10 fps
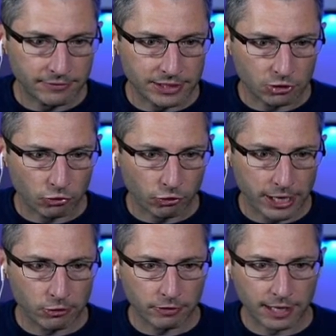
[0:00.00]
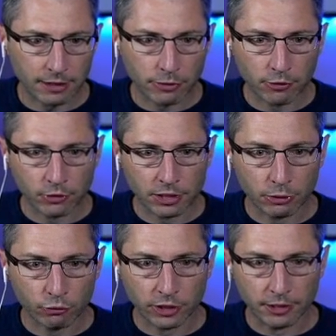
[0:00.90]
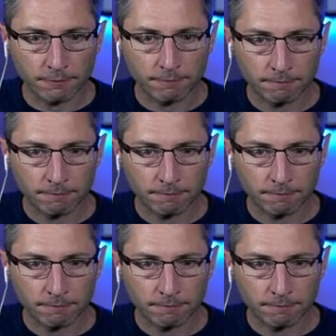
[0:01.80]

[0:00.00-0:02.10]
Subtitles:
is greater than 33.